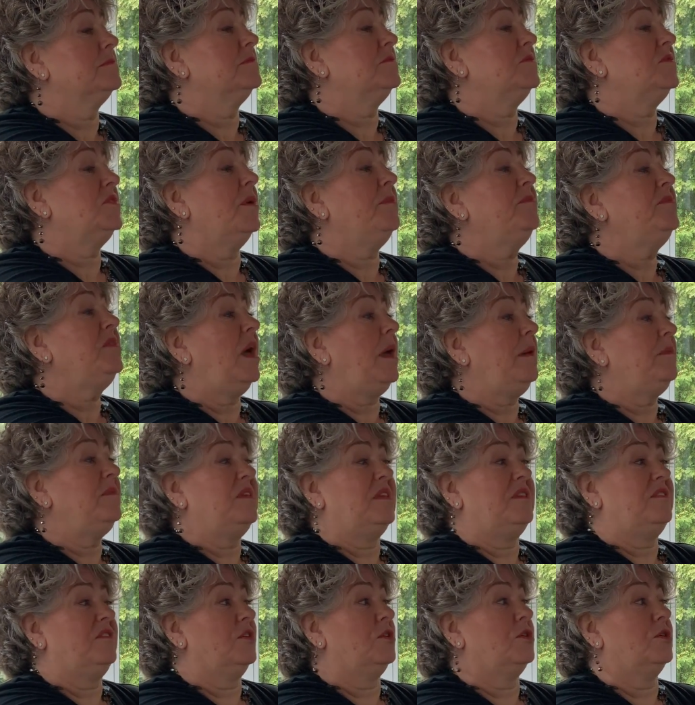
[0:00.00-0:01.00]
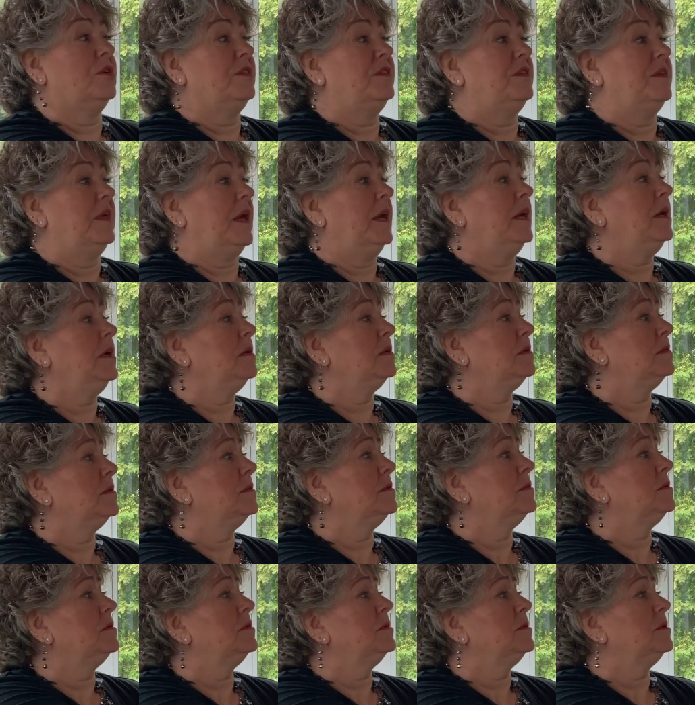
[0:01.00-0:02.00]
Sometimes it's a good thing.
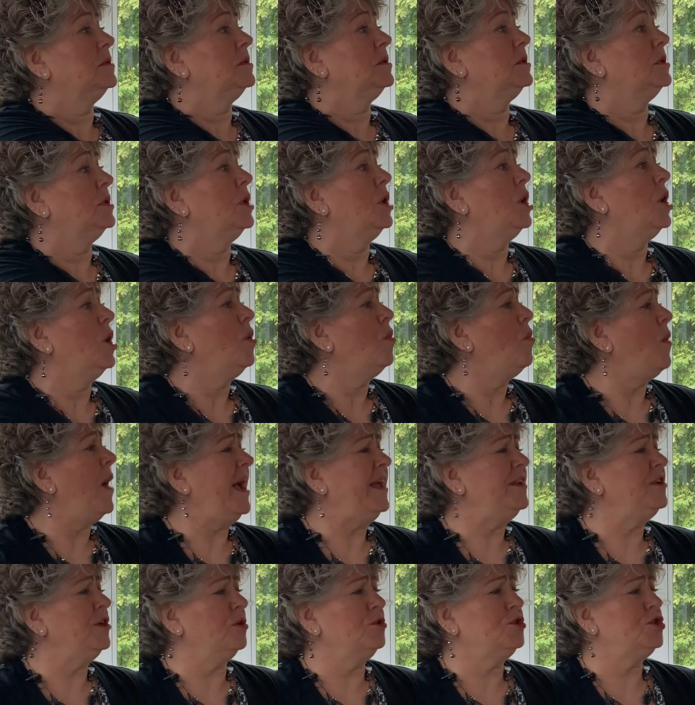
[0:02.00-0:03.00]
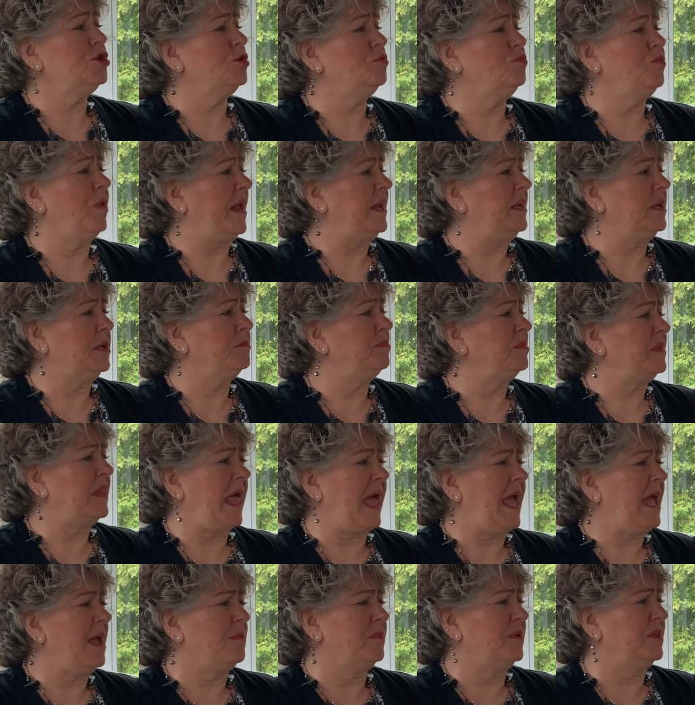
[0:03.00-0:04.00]
Why don't you run and
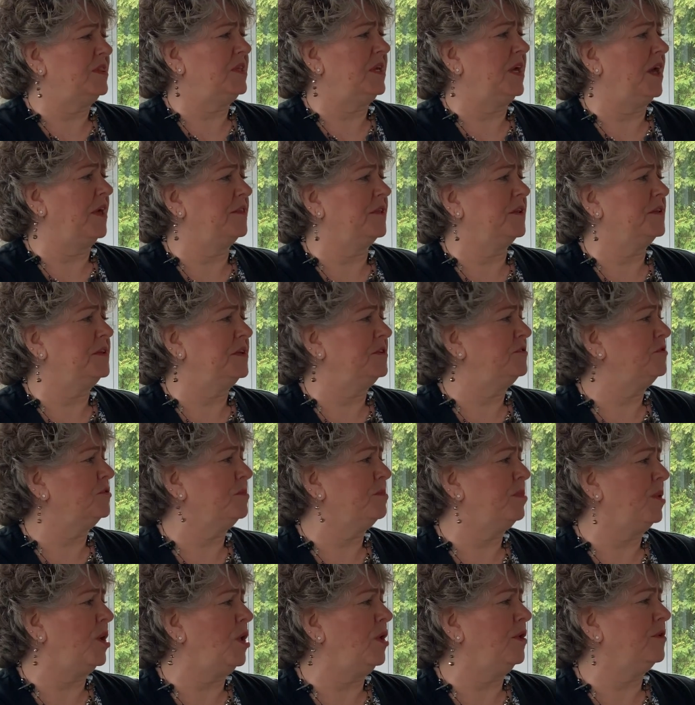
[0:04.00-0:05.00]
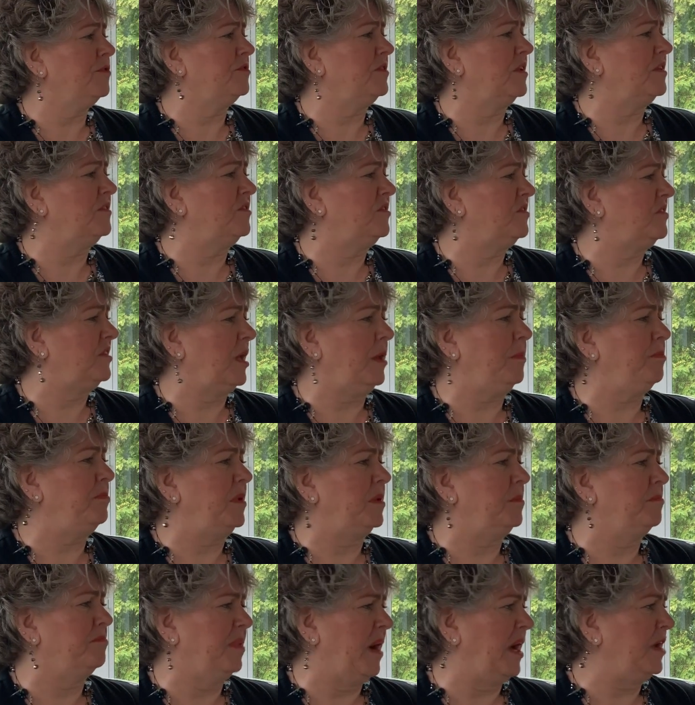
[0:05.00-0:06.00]
play with the other little bulls and skip
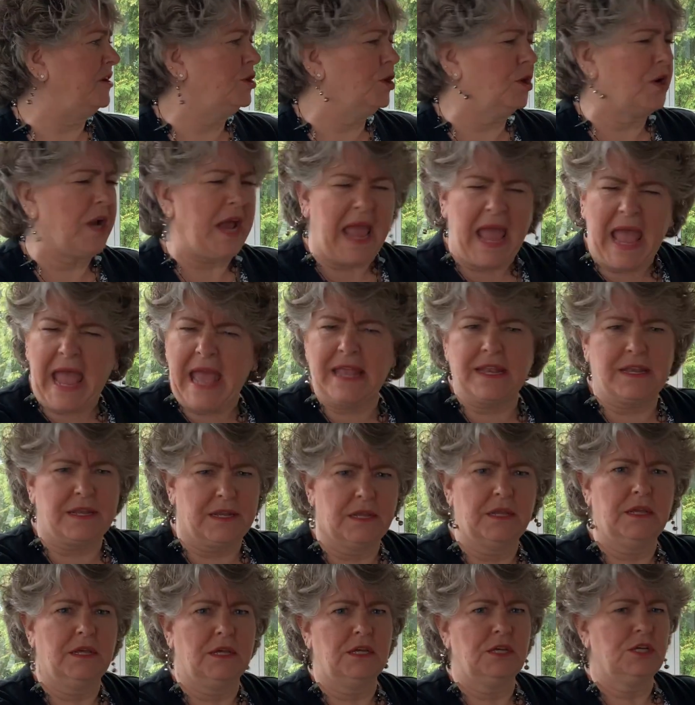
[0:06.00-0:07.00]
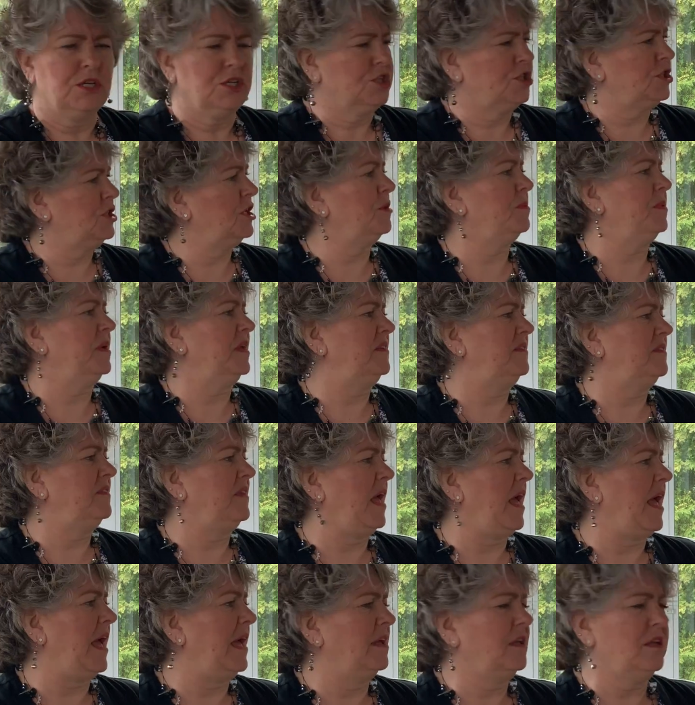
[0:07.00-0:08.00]
and butt your head? She would
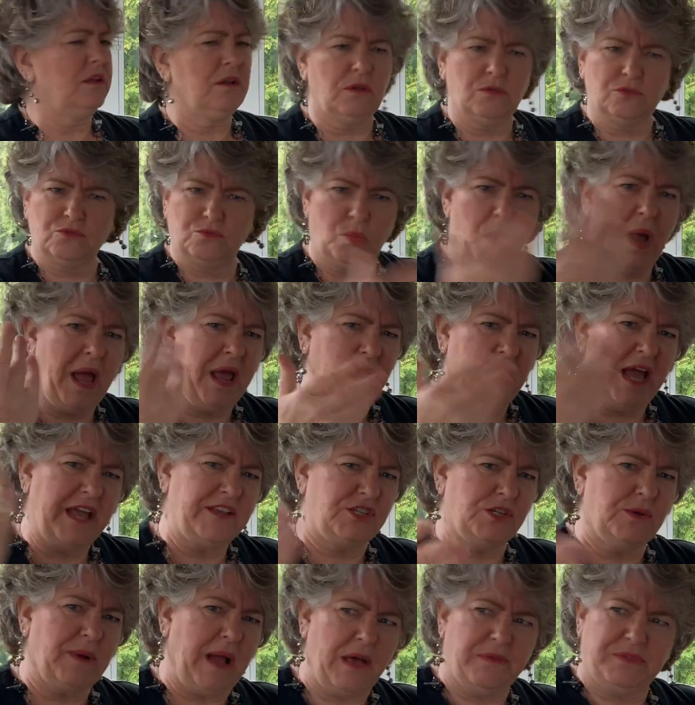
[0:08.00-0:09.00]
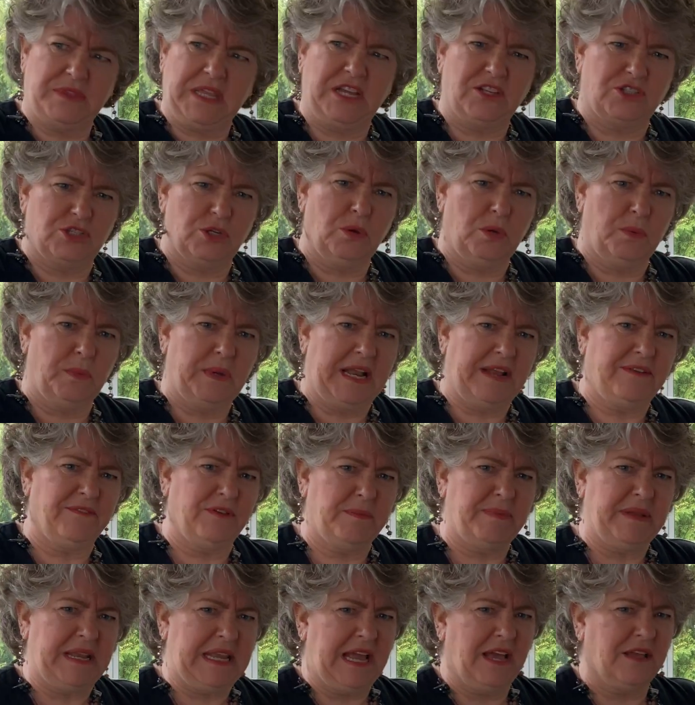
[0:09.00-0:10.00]
say. You know, why aren't you out there doing what
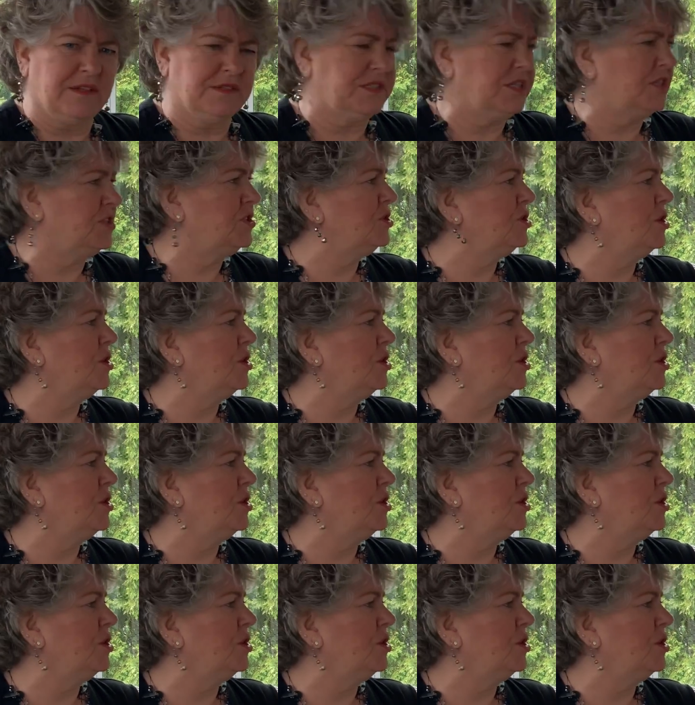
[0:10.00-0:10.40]
everybody else is